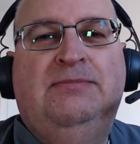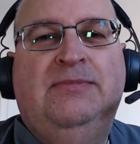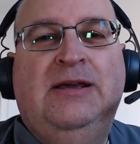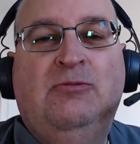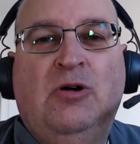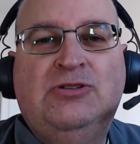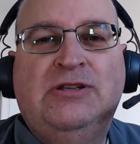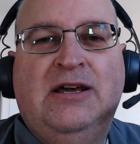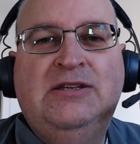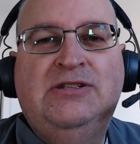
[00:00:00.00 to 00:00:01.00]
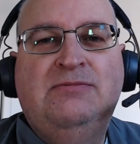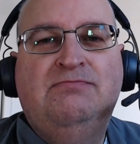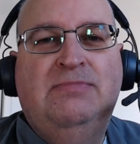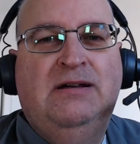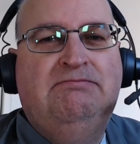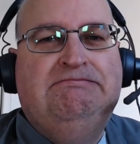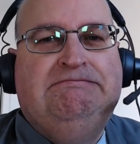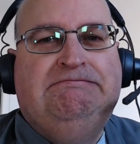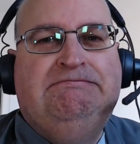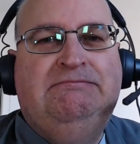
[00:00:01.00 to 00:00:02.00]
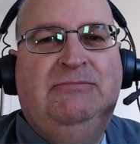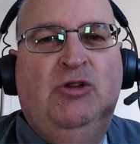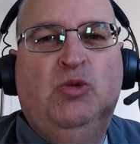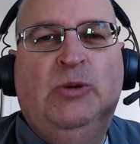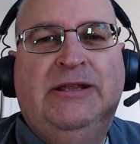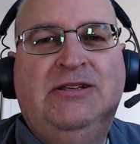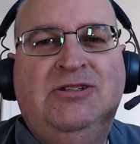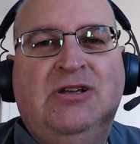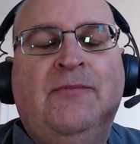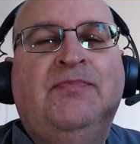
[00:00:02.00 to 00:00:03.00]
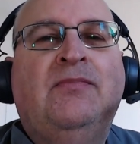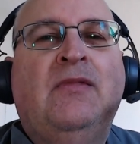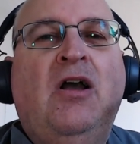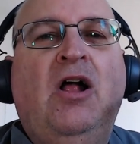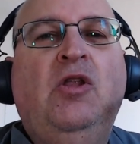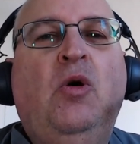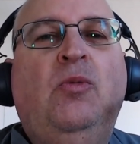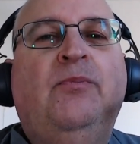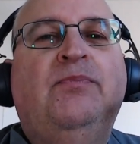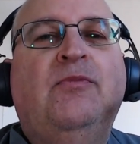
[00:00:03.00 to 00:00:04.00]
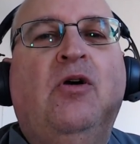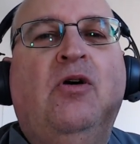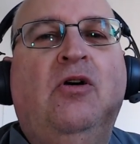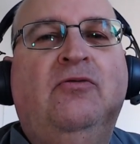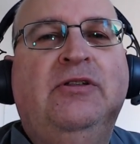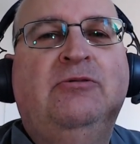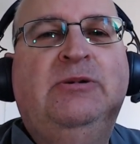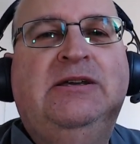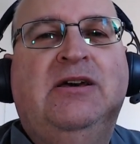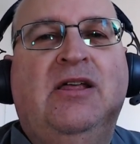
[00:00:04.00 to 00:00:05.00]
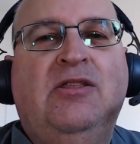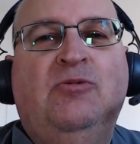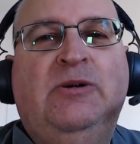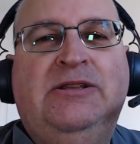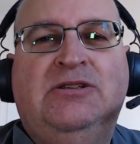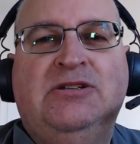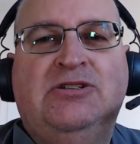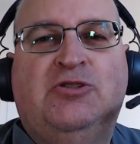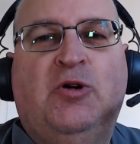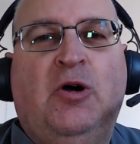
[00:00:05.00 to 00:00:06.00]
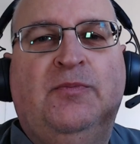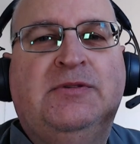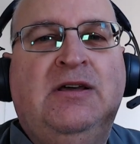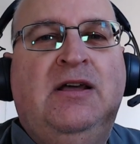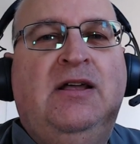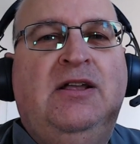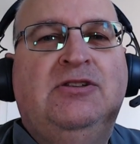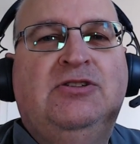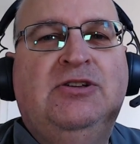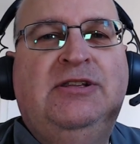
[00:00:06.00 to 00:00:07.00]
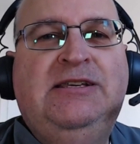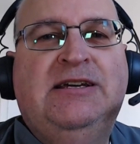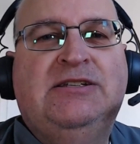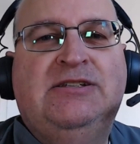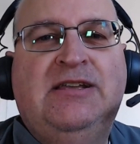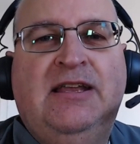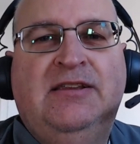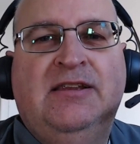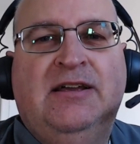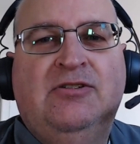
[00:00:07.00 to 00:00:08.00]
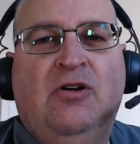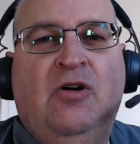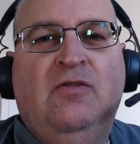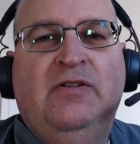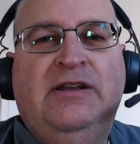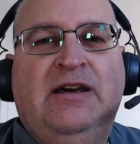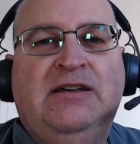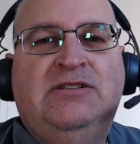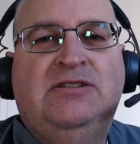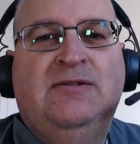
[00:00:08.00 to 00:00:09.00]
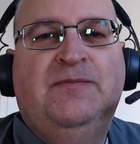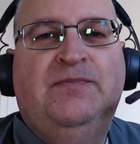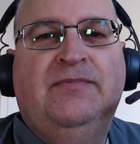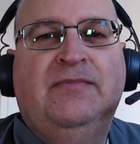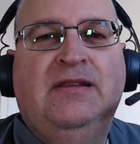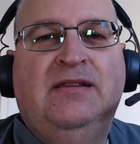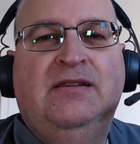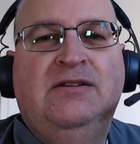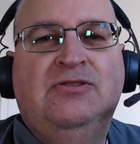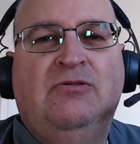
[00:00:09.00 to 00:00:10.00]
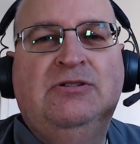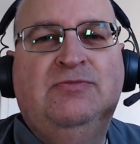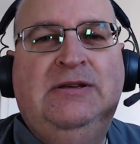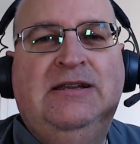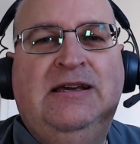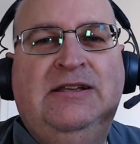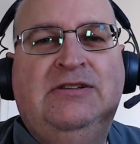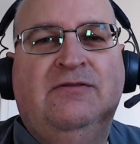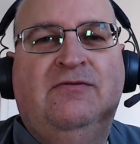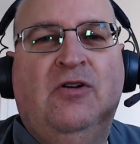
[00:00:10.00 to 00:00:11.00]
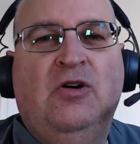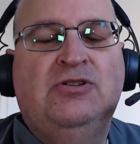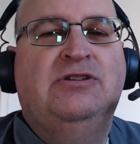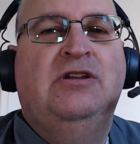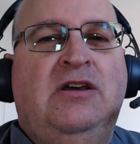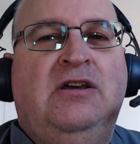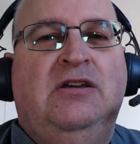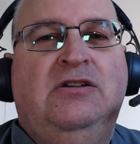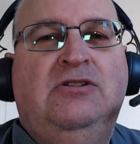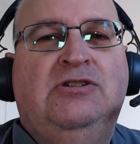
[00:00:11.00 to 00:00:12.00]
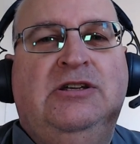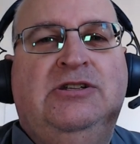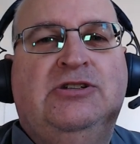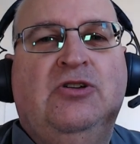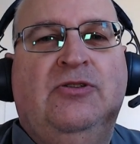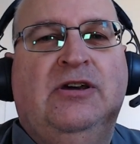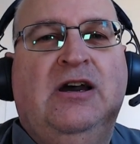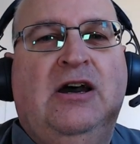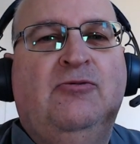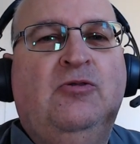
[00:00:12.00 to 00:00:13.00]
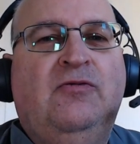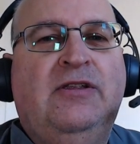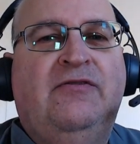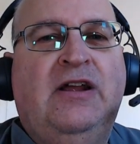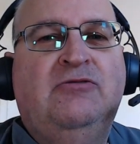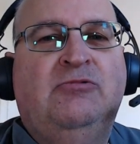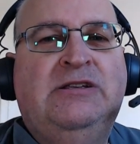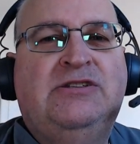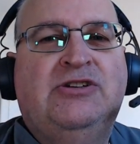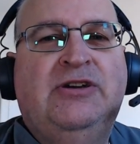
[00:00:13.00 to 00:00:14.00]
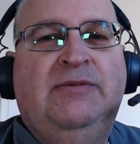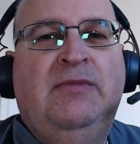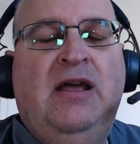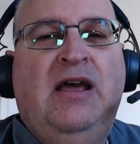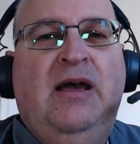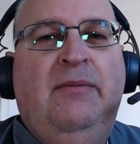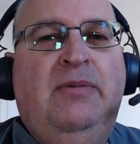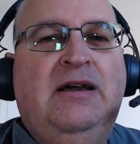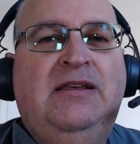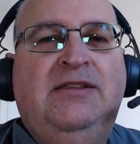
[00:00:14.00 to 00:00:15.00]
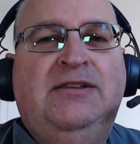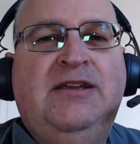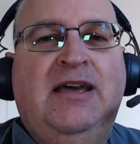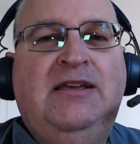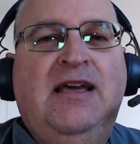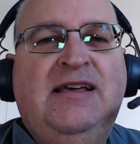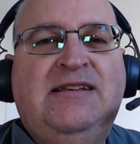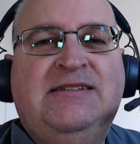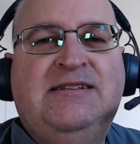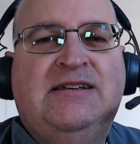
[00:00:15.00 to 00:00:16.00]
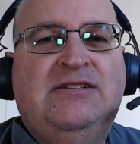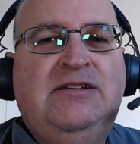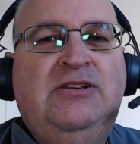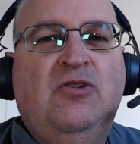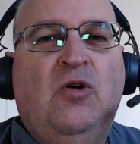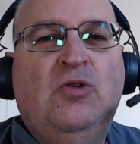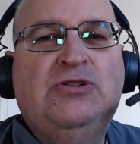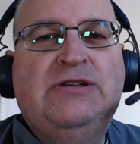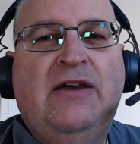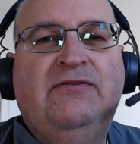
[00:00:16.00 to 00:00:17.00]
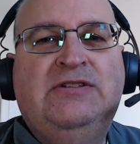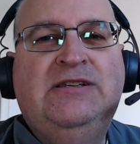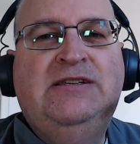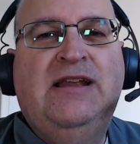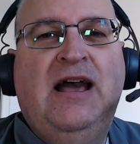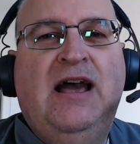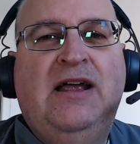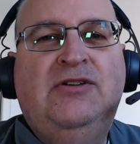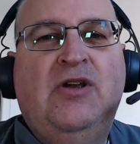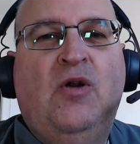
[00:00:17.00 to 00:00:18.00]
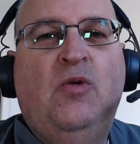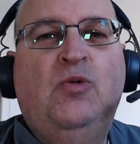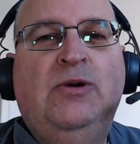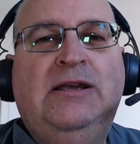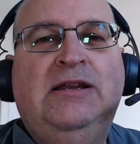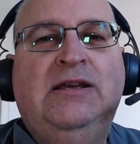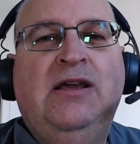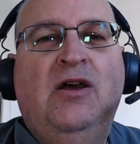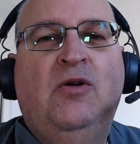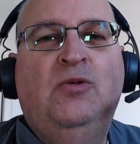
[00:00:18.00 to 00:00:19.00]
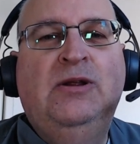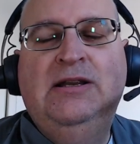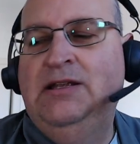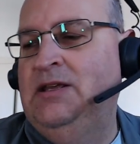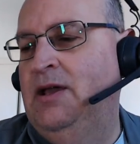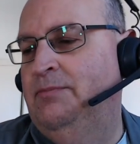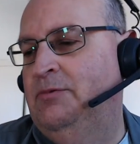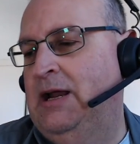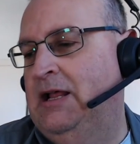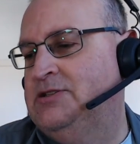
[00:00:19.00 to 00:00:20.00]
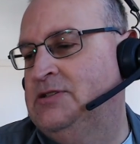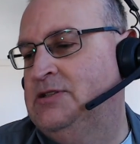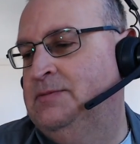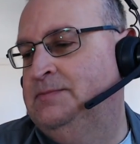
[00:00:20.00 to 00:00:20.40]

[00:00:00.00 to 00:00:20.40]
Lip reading: It was nice, but the wind, although over the week, the wind has dropped to the extent that overnight, there's always been a hint of frost, usually just on the car roof and the front windscreen. But in the day, 16 or 17 and really, really pleasant.